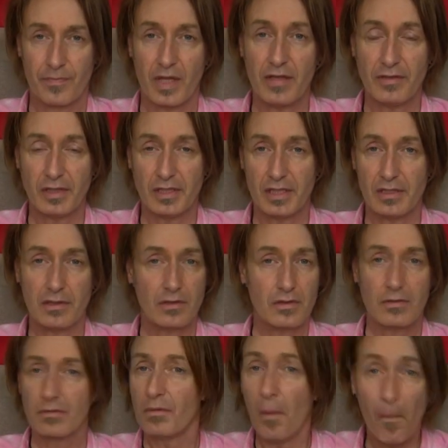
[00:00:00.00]
If you didn't,
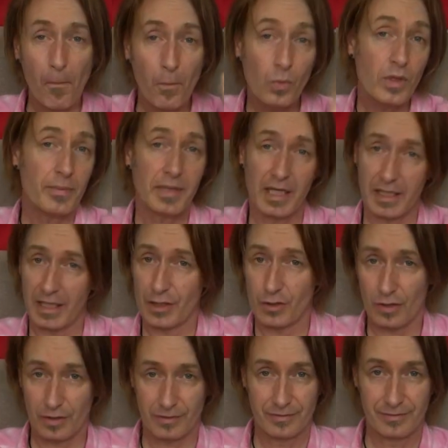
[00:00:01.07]
muy bien
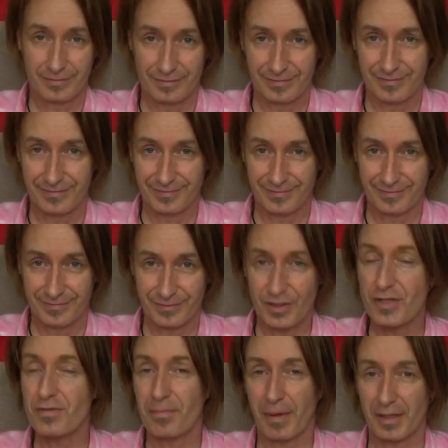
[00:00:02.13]
hecho. It
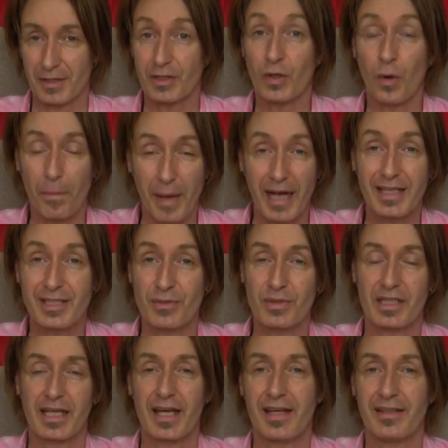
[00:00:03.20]
doesn't matter. Go back, do it
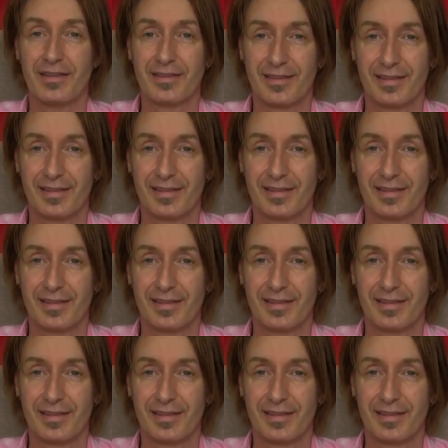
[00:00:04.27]
again